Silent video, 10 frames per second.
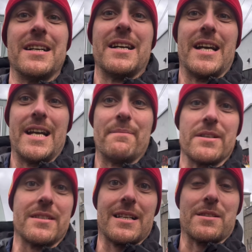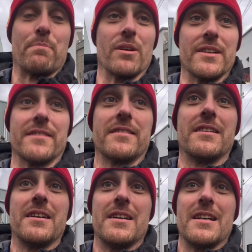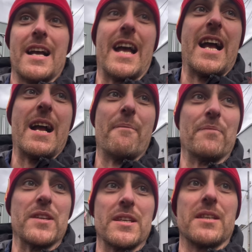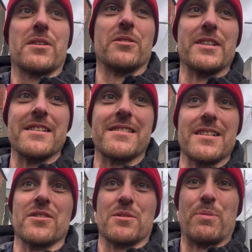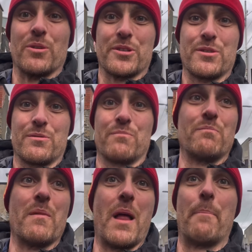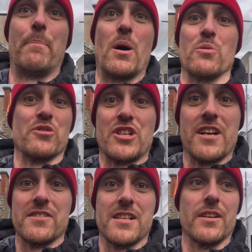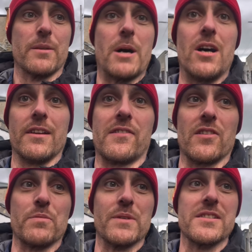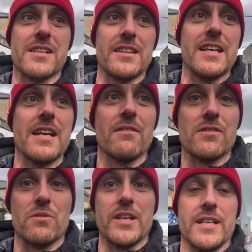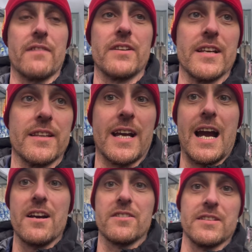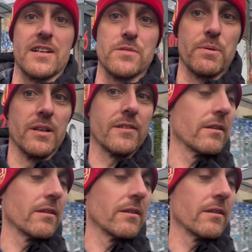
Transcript: Um, I think that's brilliant. Um, you could easily just push a Bohs jersey on the mall as such, but he's got the ears right and everything, and the character there is brilliant.